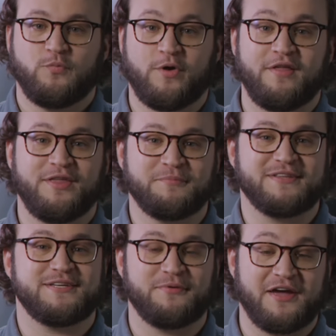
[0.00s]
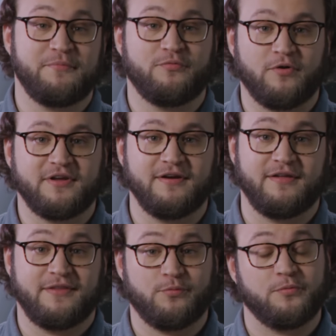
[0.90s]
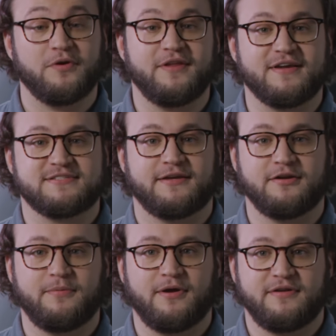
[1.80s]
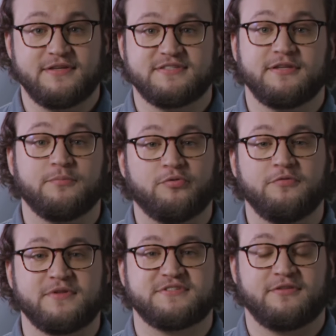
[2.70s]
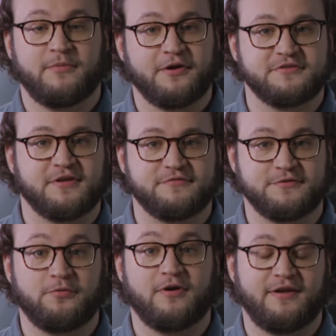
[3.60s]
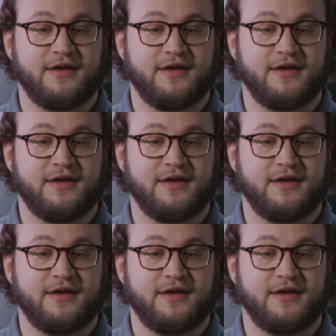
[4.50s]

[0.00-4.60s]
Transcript: One other thing my team and I have been working on that we're really excited about is the improvements to the Microsoft Store on